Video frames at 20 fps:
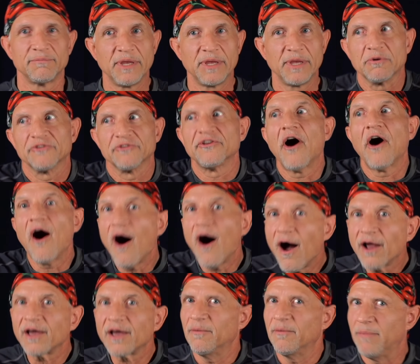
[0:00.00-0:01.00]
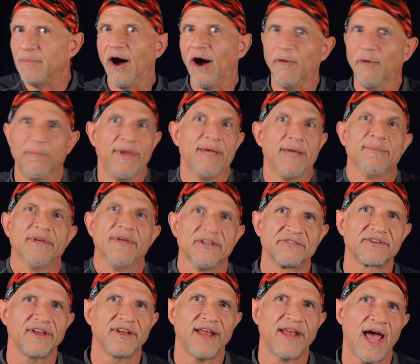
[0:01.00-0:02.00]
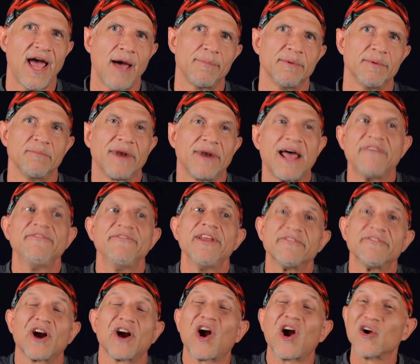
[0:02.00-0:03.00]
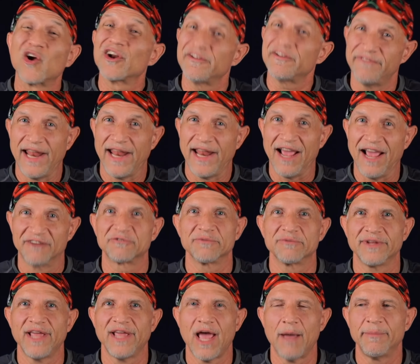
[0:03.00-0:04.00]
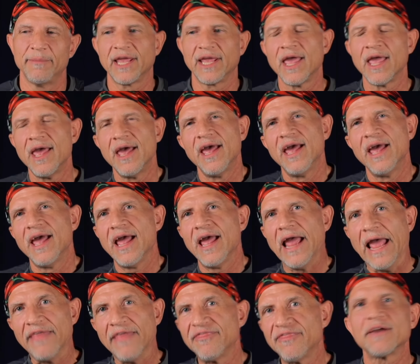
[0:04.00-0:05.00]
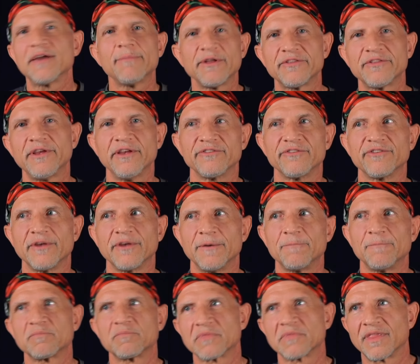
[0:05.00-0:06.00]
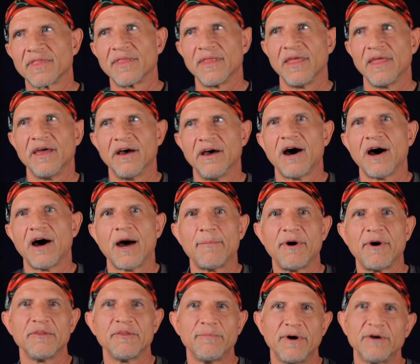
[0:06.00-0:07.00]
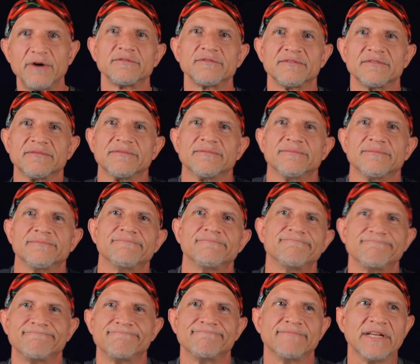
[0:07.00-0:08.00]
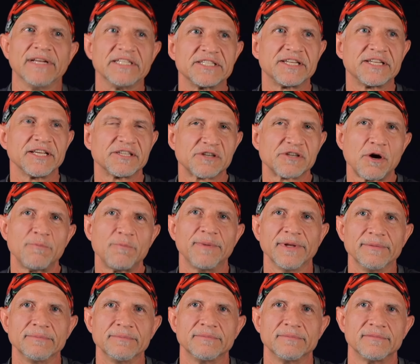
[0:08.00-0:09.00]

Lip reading: People talk about maybe it's going to happen, but I've never heard of it actually happening. And think about this. I'm on the boat. it sticks open.